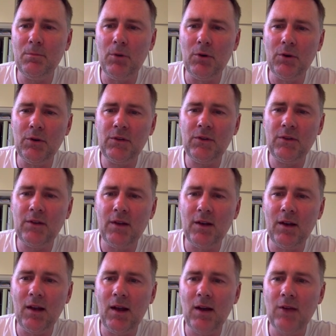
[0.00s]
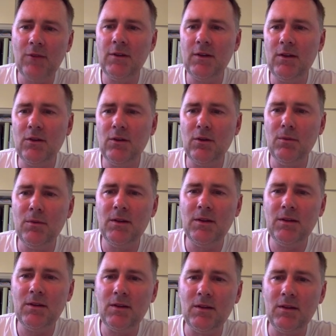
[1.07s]
burst and laughing,
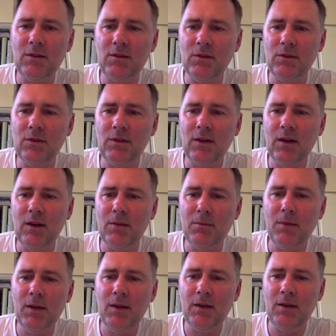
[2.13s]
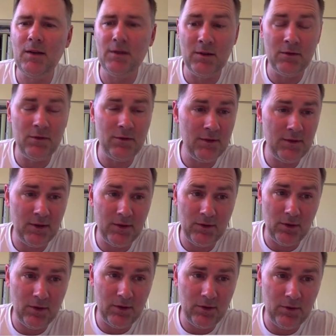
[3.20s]
commit and suicide, make and a difference, and
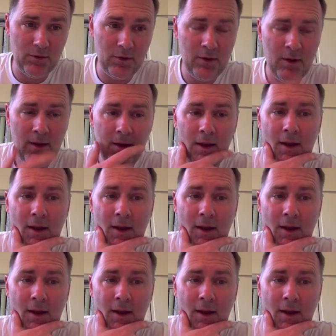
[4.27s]
so on and so forth.